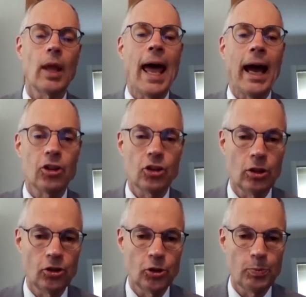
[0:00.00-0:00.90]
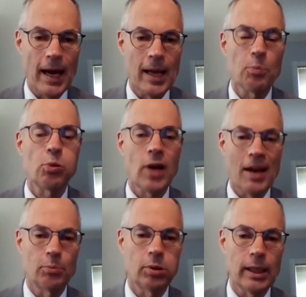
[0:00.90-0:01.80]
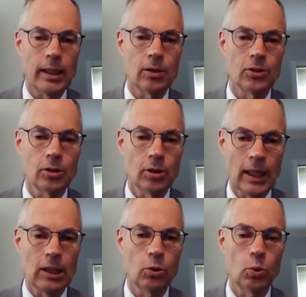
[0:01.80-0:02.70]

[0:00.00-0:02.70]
actions by private players like